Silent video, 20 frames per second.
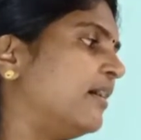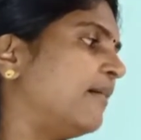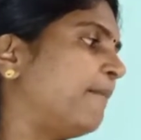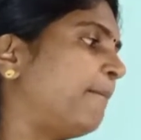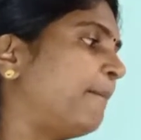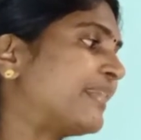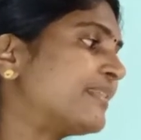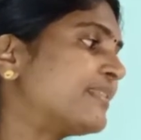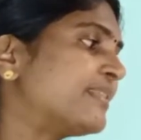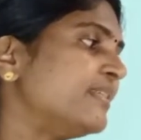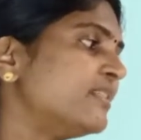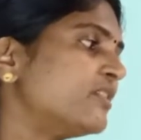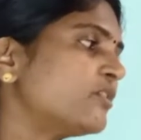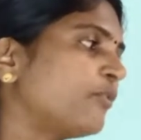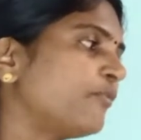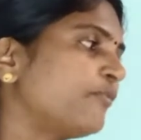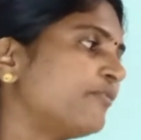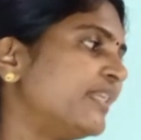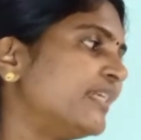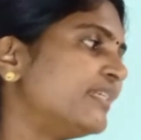presence
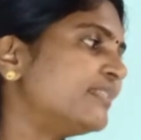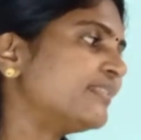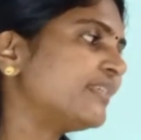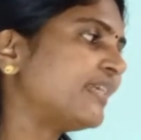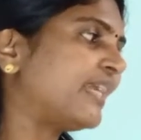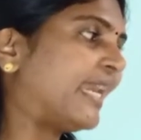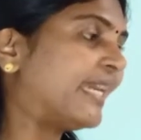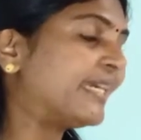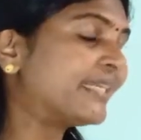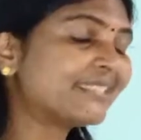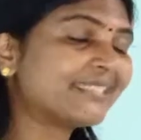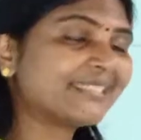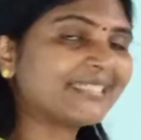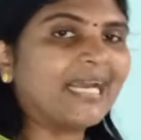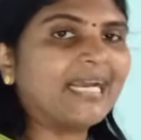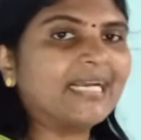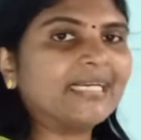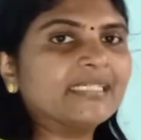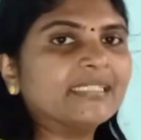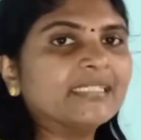of this air
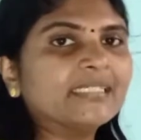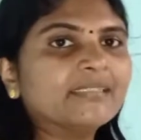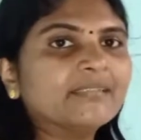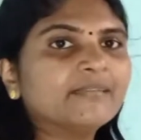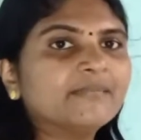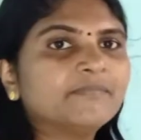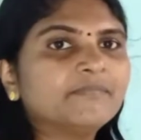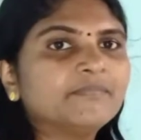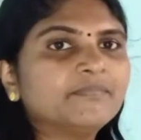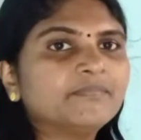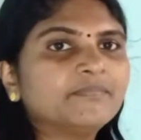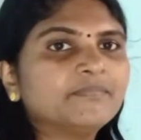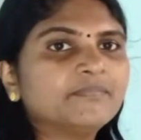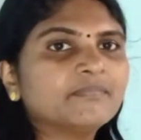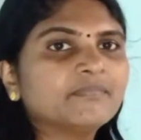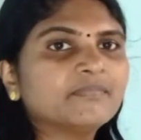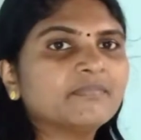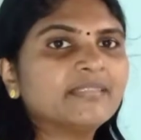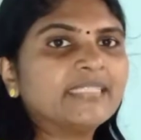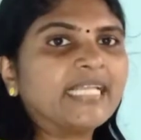sac
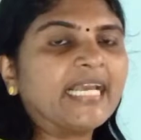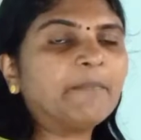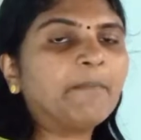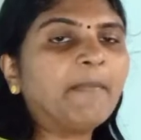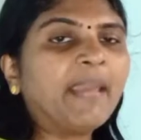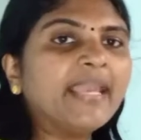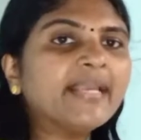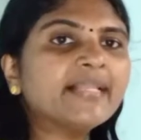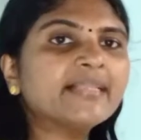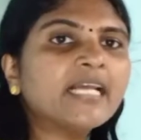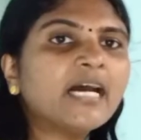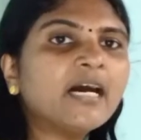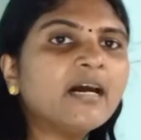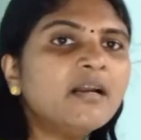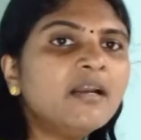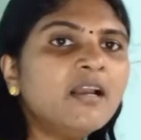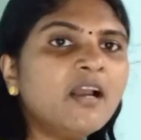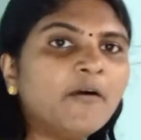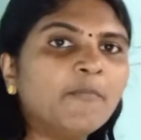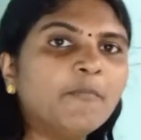that make the
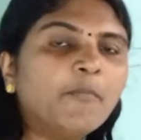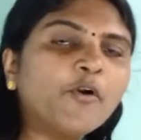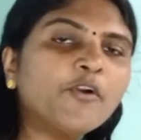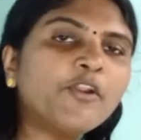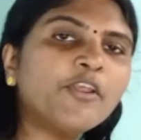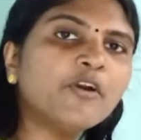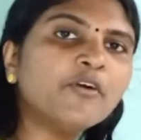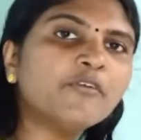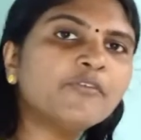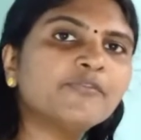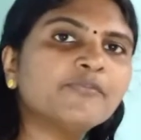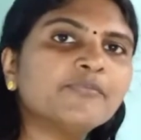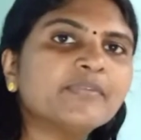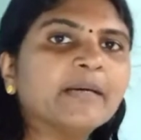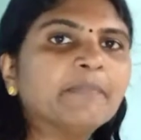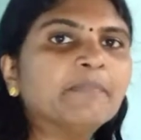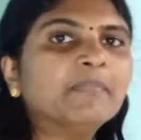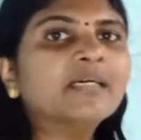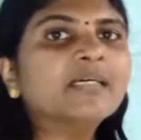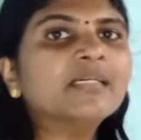body of
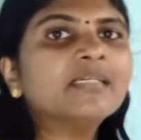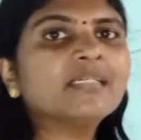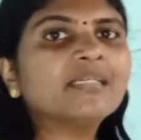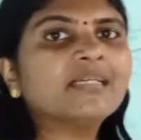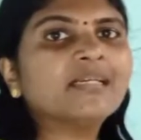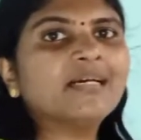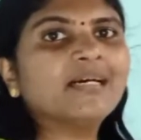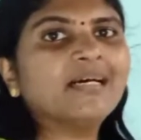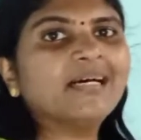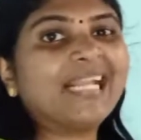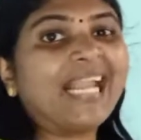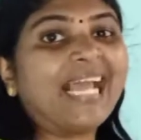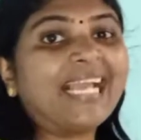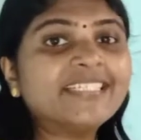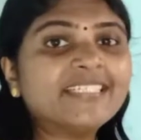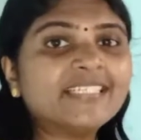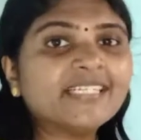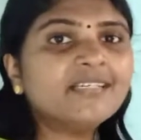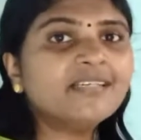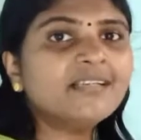the bird
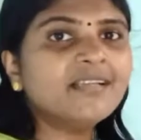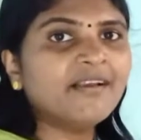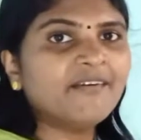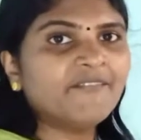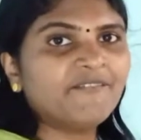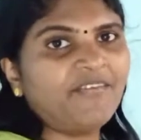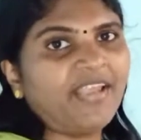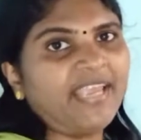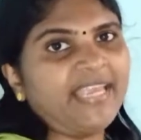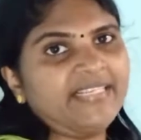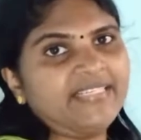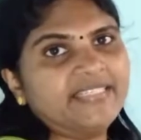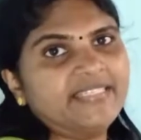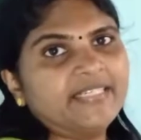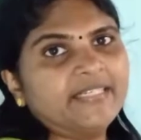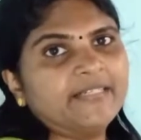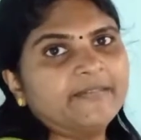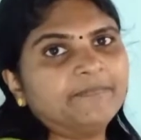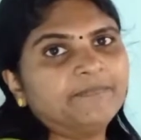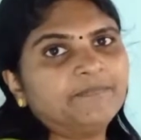light in
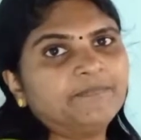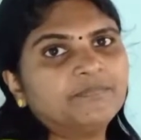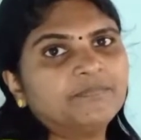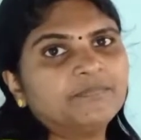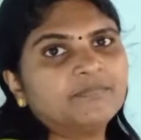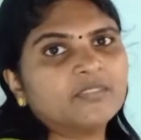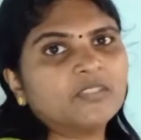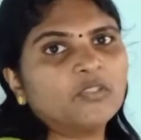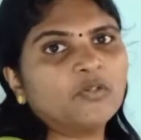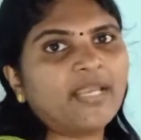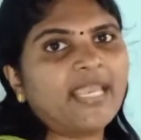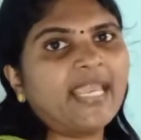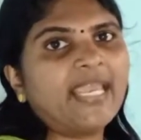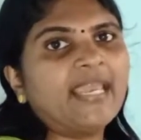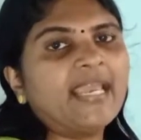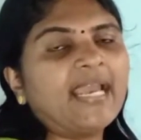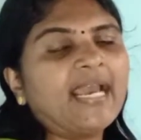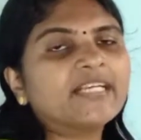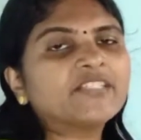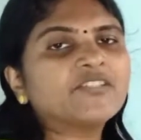weight.
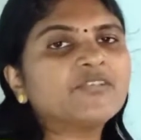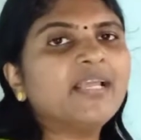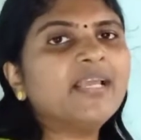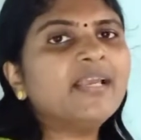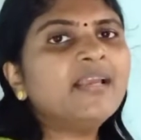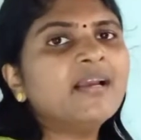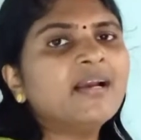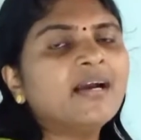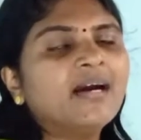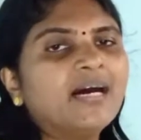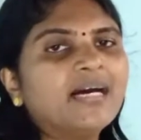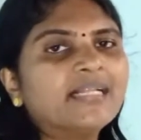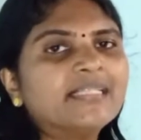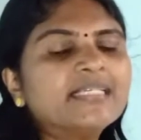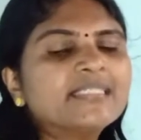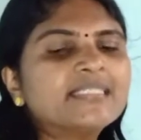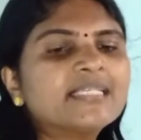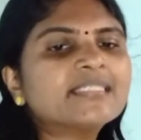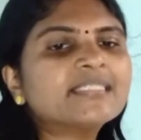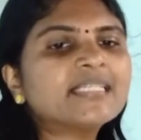Okay, actually
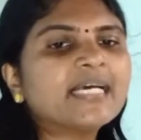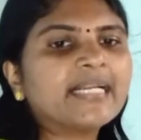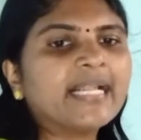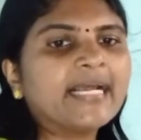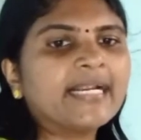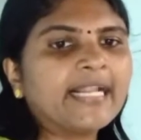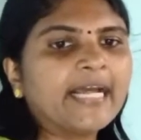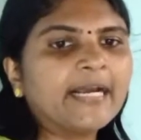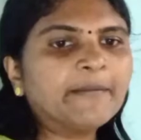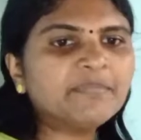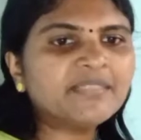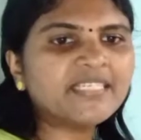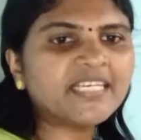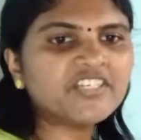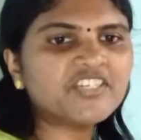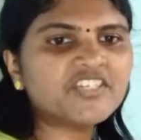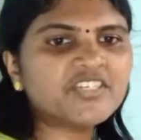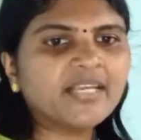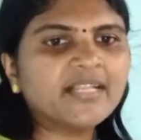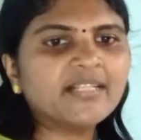this is an
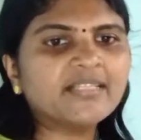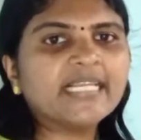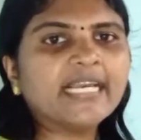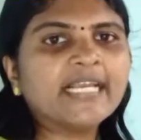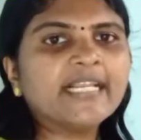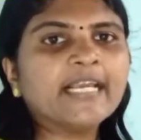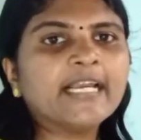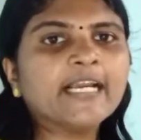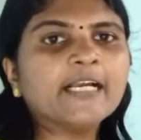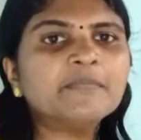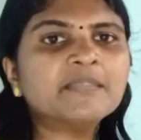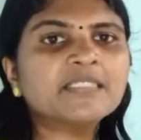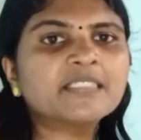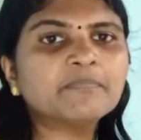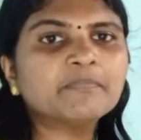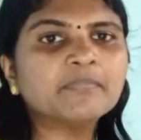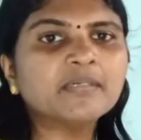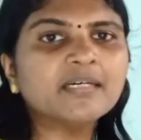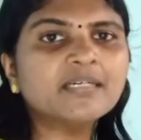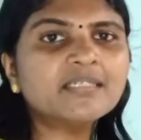adaptation that
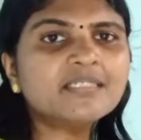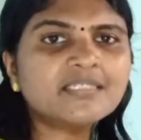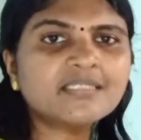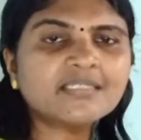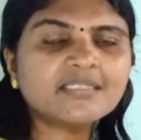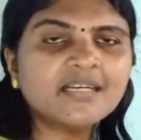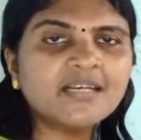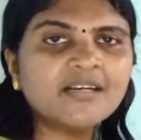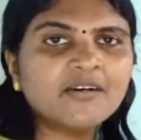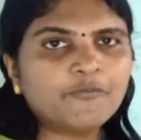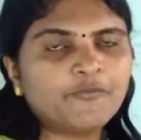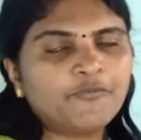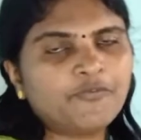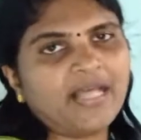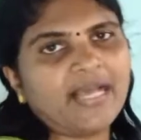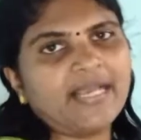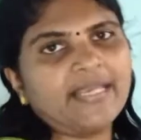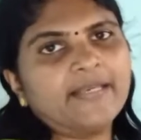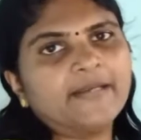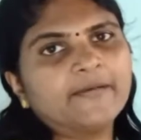helps birds
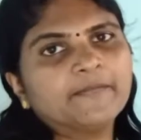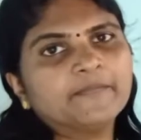fly,